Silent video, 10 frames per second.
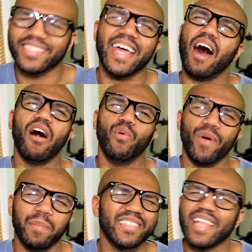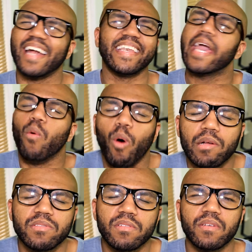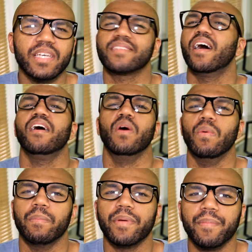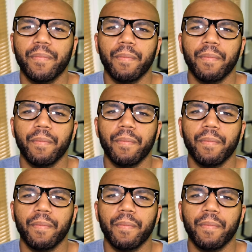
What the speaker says: It's not all women. It's not NAWALT. It's not all women.